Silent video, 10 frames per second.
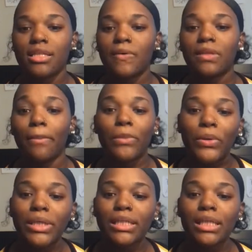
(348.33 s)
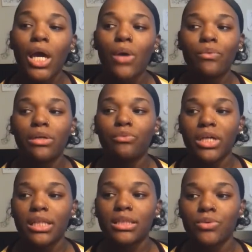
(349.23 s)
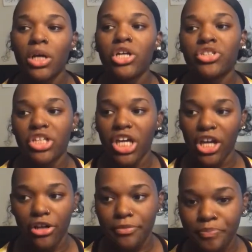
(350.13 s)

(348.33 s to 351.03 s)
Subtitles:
So in the morning, we went to urgent care.